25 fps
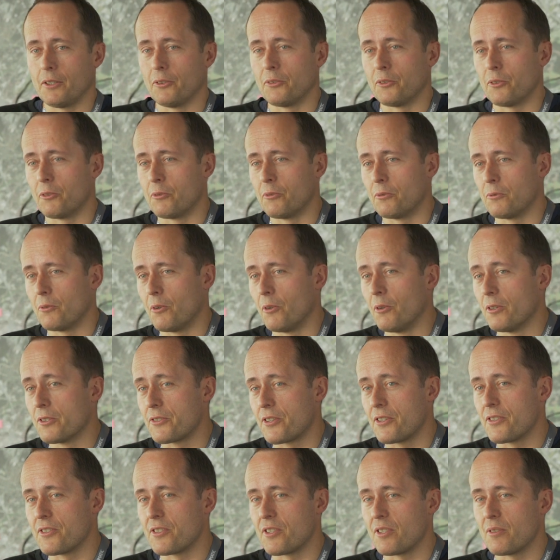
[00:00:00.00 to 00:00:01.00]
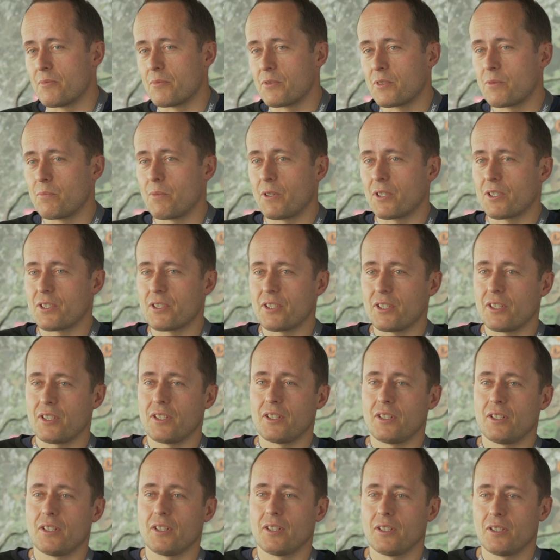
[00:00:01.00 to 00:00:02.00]
don't know all systems, but
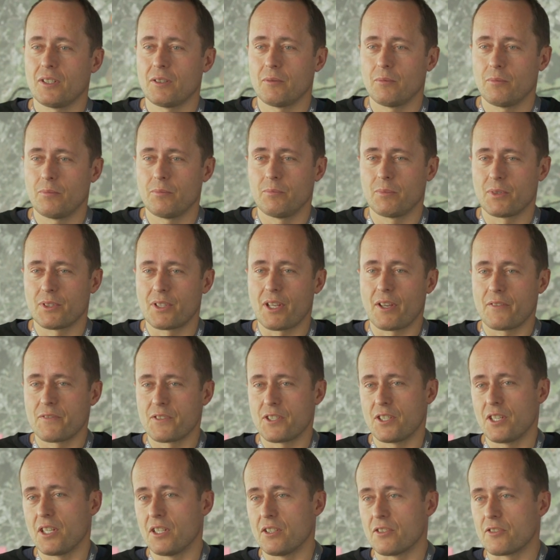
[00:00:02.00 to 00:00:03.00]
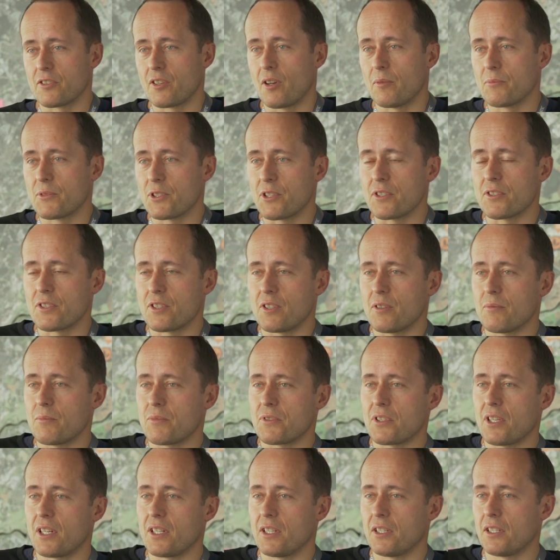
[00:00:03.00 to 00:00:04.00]
I've seen some
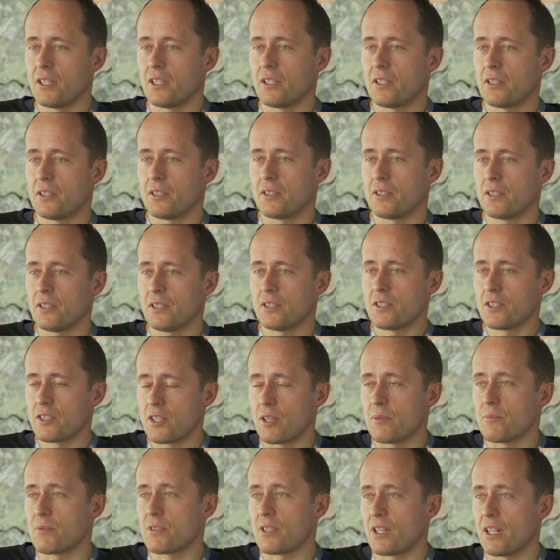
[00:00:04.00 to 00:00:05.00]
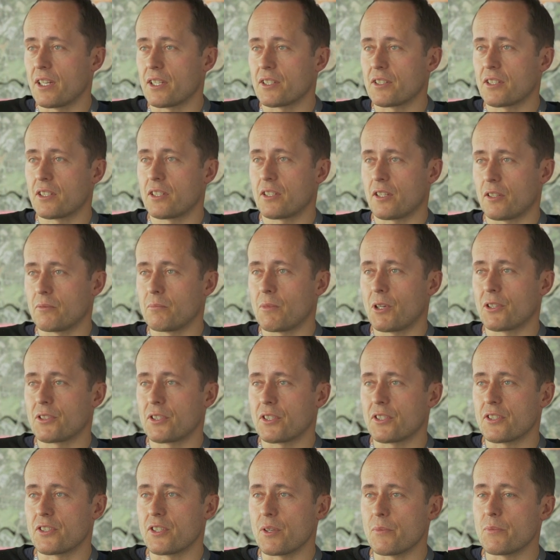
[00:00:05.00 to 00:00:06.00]
systems, and it seems like
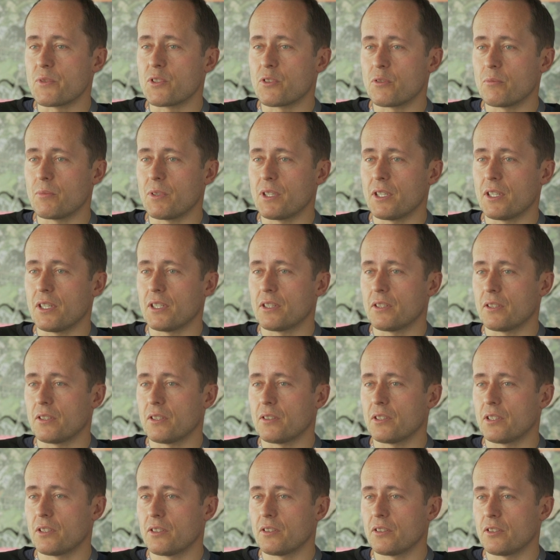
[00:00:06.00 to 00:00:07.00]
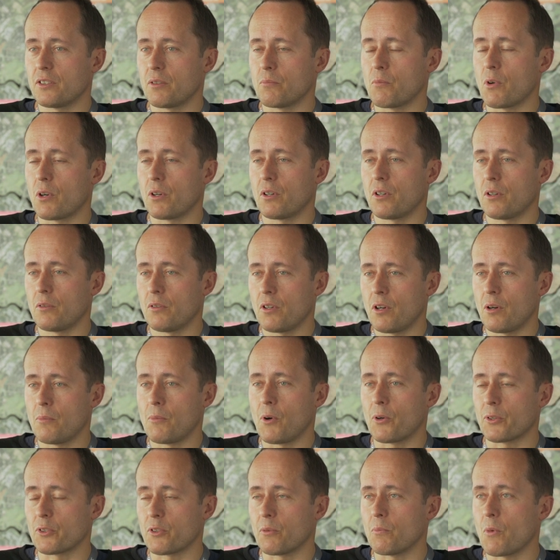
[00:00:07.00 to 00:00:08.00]
Cadmatic seems to be
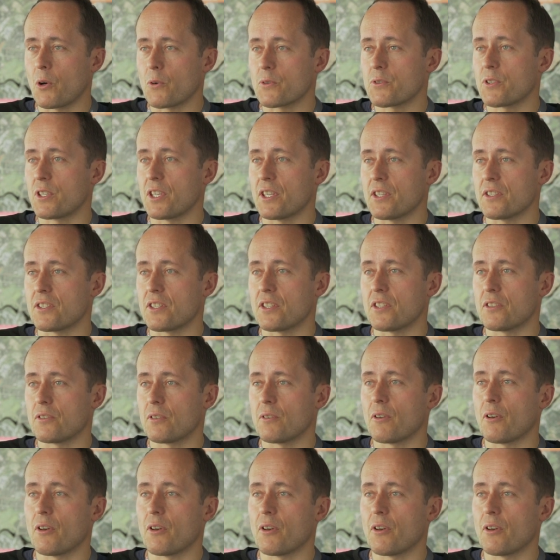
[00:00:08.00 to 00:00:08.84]
among the most easy to